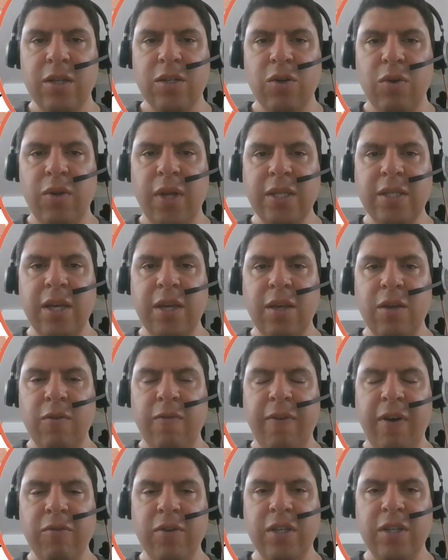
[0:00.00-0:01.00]
So let's say you
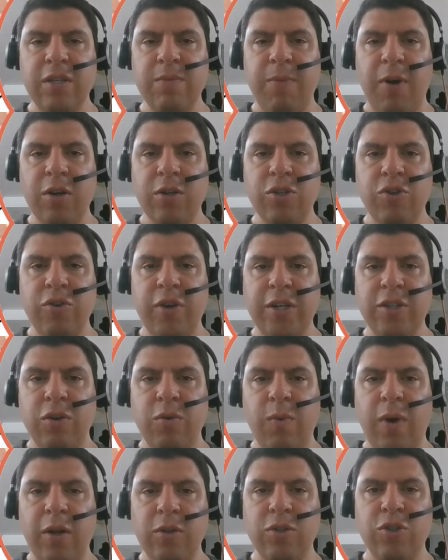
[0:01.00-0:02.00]
found a spark
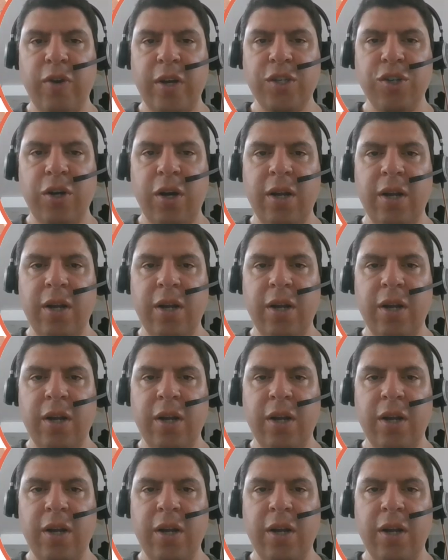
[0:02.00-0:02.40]
treasure while treasure